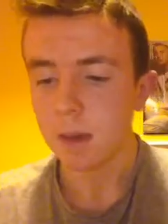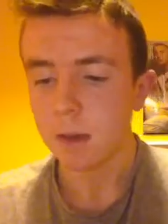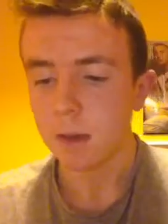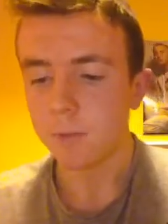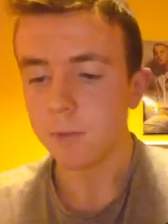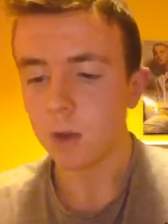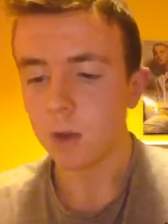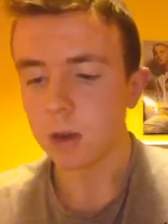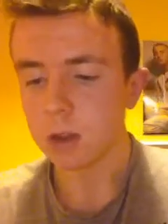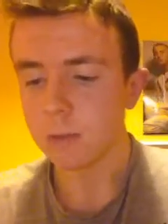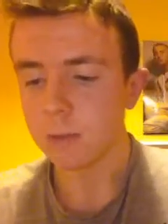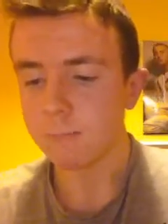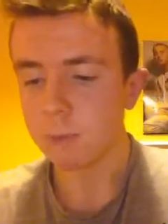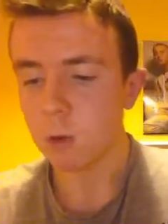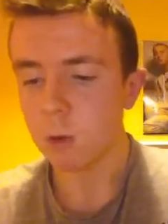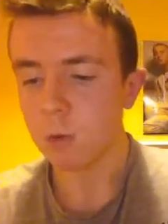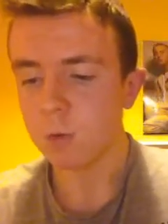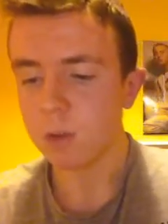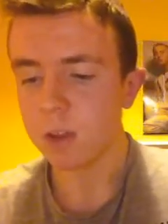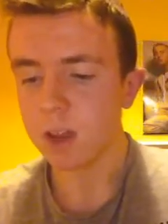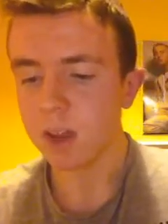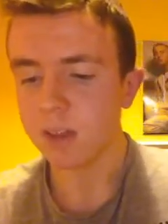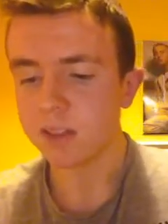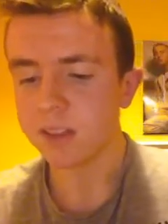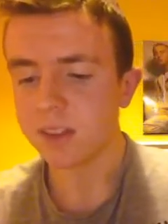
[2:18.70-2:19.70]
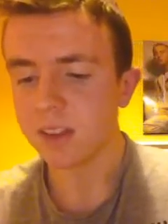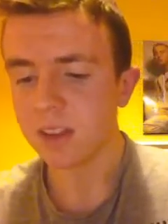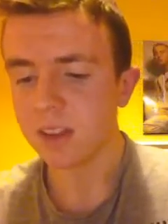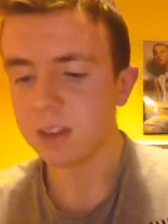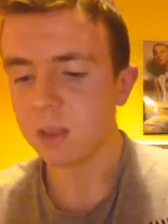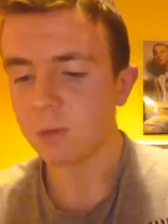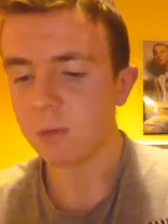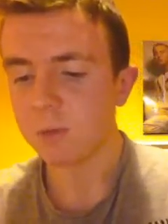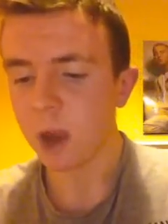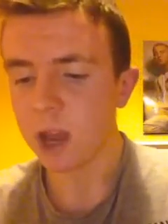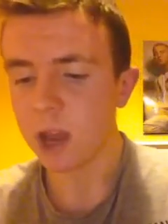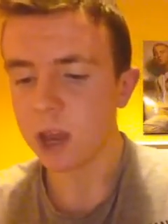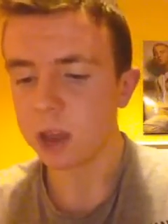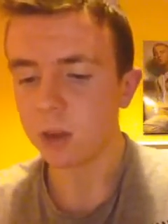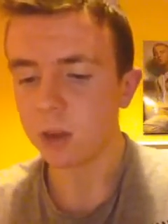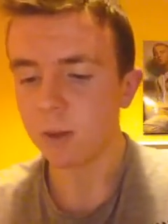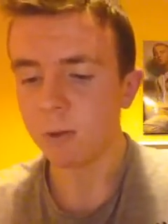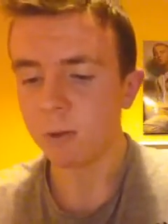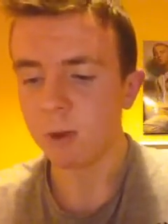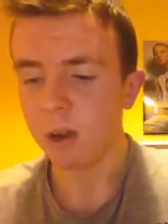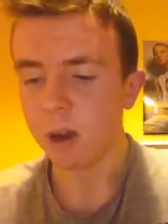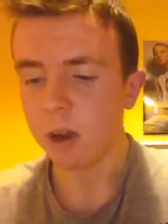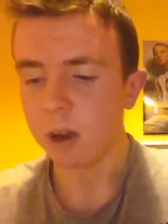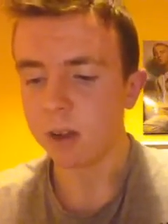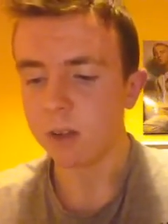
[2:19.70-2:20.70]
Fuck the police on the radio,
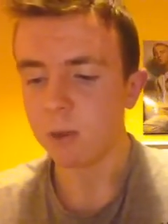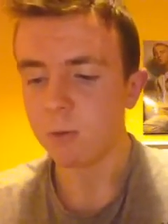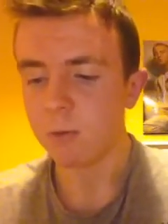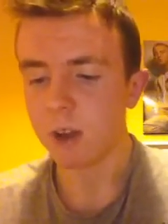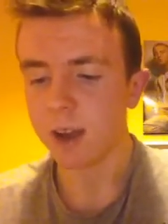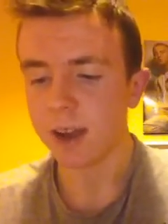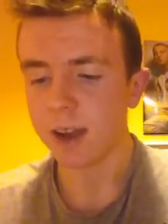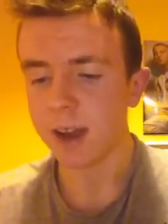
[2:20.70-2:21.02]
so we